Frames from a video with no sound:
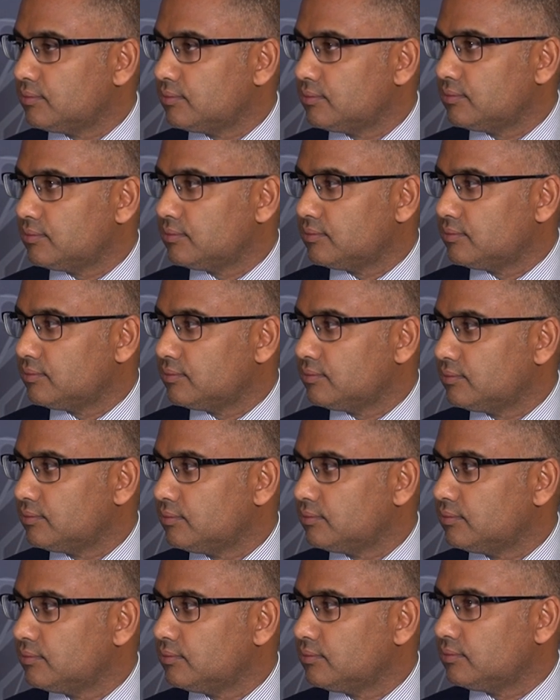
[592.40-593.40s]

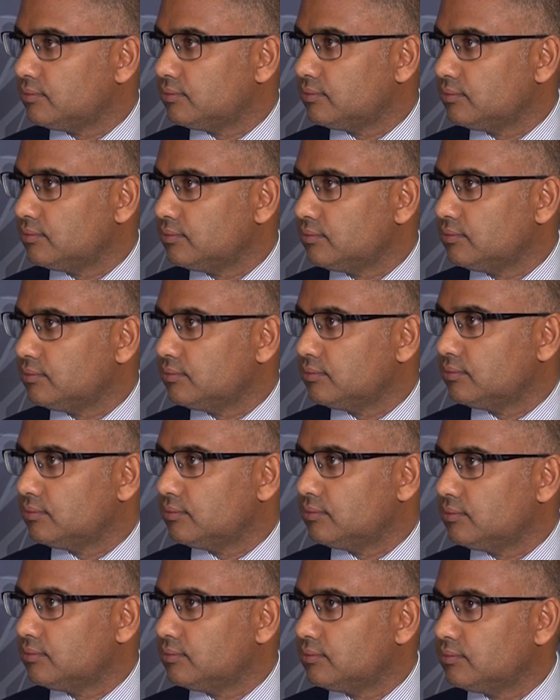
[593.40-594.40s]

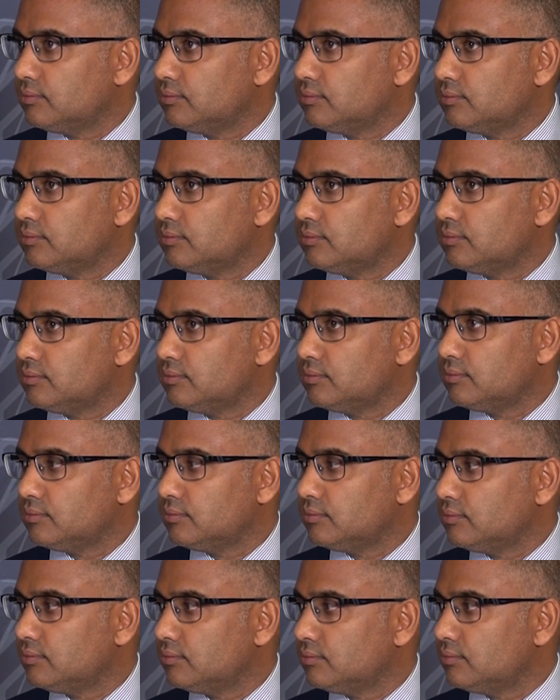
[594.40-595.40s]

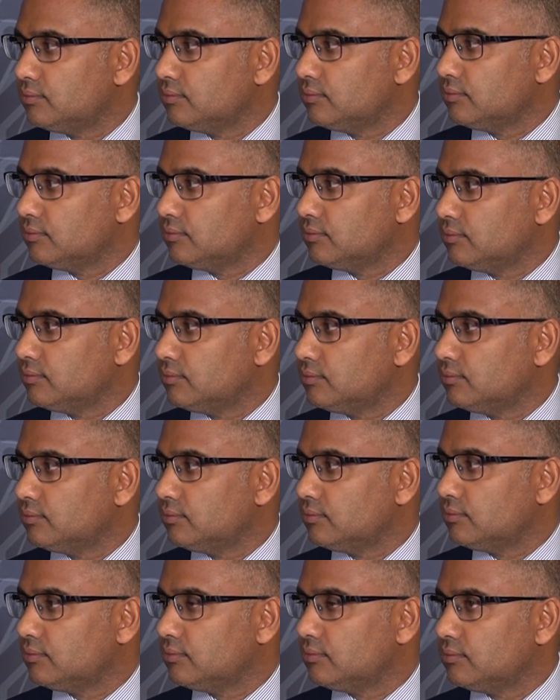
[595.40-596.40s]

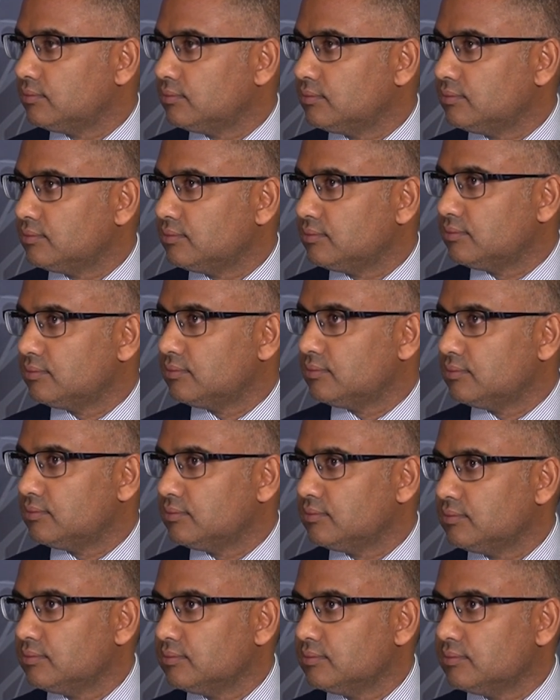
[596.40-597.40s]

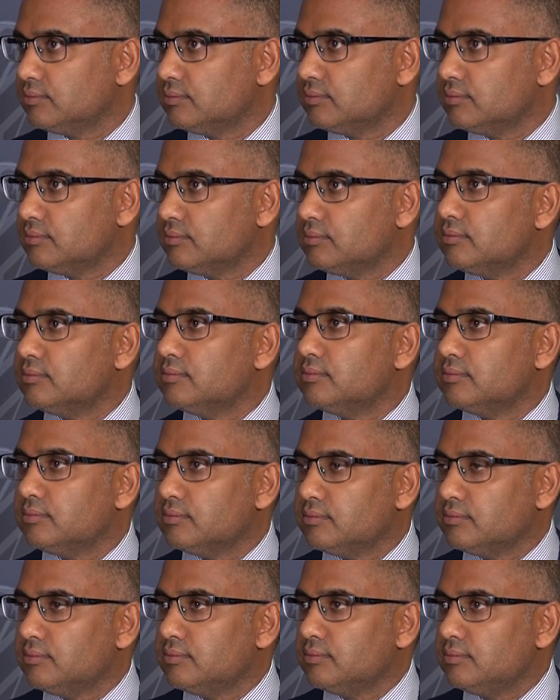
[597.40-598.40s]

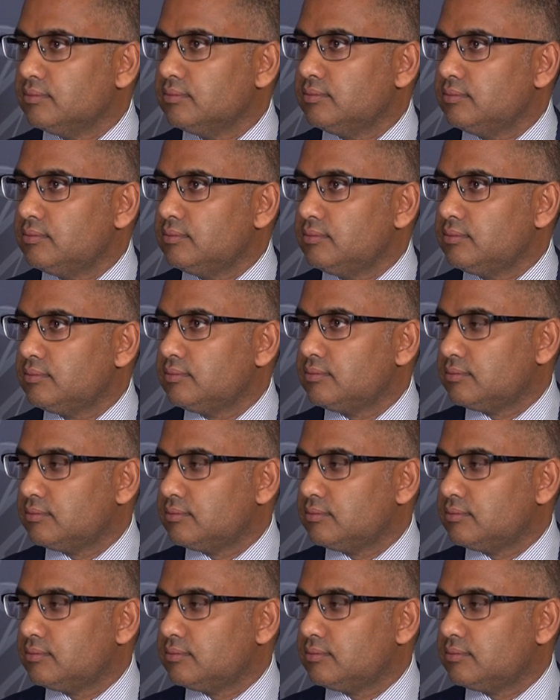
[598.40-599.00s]
[no speech]